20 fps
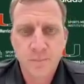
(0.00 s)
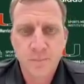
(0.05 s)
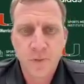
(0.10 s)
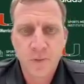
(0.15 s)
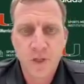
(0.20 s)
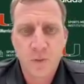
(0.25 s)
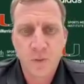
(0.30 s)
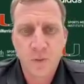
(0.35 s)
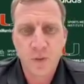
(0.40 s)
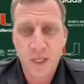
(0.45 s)

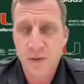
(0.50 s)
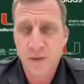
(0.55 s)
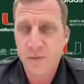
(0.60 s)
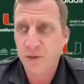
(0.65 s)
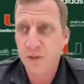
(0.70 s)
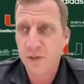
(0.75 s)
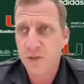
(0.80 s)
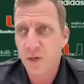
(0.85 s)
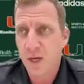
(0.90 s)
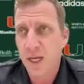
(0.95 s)
you know we're
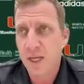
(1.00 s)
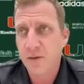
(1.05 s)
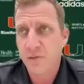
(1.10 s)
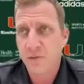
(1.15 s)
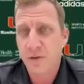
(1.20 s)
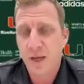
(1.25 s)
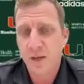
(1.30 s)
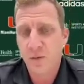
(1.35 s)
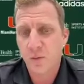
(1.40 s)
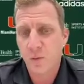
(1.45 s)
definitely trying to
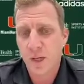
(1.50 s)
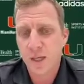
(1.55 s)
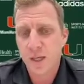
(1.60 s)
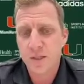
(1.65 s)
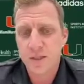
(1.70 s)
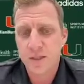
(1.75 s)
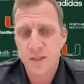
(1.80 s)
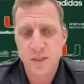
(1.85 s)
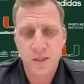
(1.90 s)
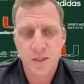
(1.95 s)
find
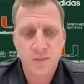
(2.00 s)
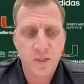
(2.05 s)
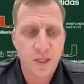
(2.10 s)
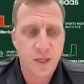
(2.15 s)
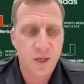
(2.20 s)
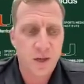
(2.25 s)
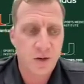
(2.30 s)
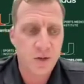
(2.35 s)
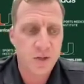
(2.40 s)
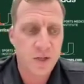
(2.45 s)
ways to to
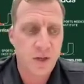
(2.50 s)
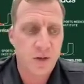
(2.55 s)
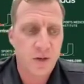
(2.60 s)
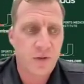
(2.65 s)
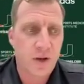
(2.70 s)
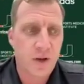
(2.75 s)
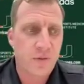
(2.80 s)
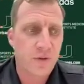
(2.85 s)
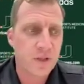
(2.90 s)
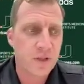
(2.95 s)
get ourselves
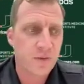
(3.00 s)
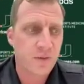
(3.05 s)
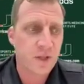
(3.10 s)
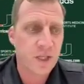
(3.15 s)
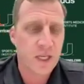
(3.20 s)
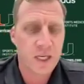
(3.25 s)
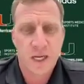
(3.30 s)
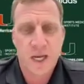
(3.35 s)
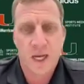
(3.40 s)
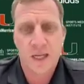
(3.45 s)

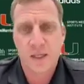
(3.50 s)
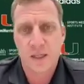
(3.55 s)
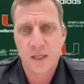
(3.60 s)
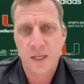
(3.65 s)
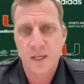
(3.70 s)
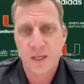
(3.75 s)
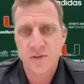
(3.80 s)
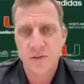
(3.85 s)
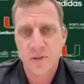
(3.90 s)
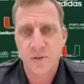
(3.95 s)
offensively ignited a
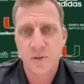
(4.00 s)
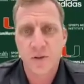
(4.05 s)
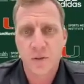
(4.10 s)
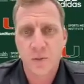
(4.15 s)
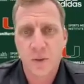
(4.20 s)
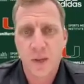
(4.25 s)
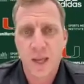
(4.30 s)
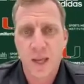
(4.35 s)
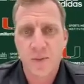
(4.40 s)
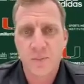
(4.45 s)
lot sooner
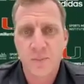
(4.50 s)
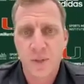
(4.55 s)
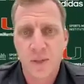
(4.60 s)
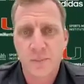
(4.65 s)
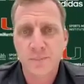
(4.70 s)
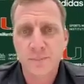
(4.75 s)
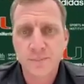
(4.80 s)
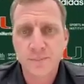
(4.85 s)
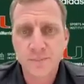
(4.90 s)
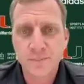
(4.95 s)
than we have been
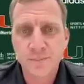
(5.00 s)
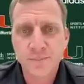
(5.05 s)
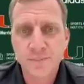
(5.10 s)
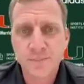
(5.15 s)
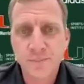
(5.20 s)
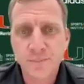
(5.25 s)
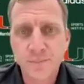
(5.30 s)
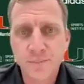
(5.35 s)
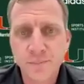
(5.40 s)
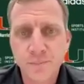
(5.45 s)

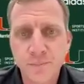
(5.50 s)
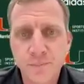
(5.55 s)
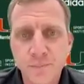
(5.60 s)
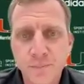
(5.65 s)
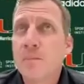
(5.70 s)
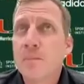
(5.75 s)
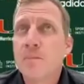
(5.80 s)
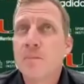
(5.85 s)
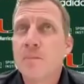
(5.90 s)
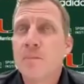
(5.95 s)

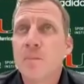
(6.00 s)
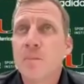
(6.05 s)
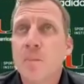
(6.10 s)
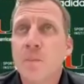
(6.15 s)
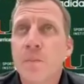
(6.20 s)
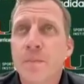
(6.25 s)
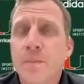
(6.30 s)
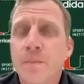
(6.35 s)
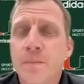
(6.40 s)
we saw